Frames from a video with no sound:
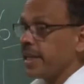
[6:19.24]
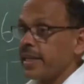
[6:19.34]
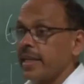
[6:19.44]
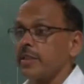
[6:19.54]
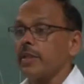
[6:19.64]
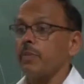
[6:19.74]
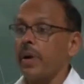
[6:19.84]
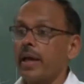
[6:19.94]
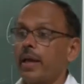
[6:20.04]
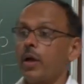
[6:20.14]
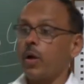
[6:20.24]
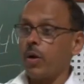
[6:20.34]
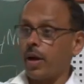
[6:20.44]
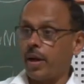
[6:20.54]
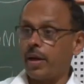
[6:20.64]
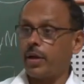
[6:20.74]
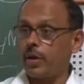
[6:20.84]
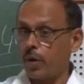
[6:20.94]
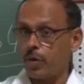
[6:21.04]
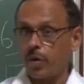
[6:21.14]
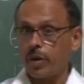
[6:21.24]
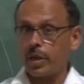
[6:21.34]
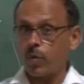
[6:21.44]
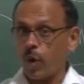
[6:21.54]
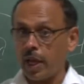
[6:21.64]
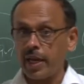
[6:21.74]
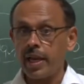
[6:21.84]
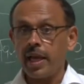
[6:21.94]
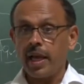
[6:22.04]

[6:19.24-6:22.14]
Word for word: it does it by you know downloading 1,